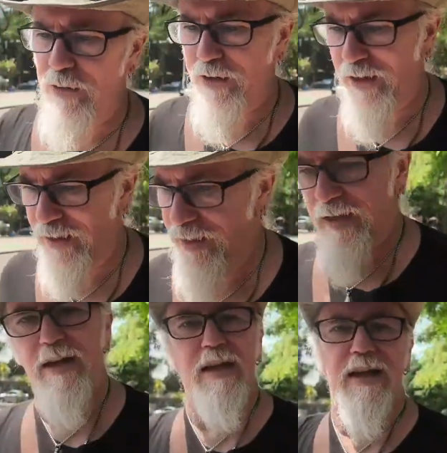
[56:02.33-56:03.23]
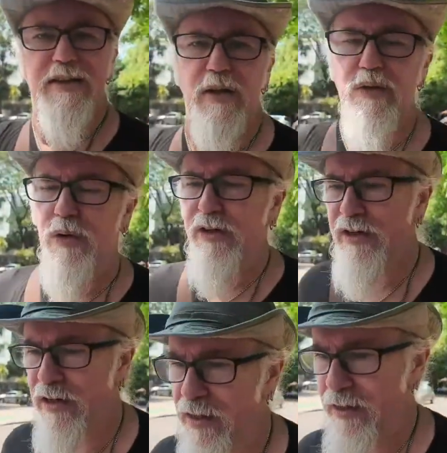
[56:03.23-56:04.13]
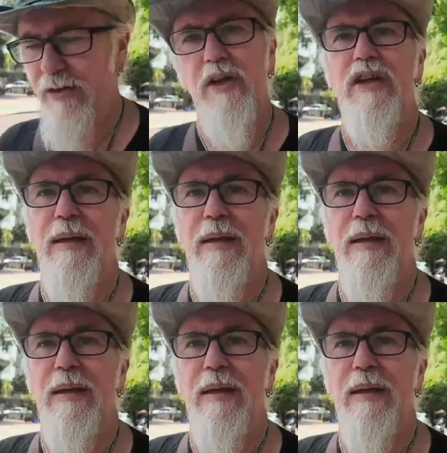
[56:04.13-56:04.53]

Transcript: to here. It's outdoors. It's going to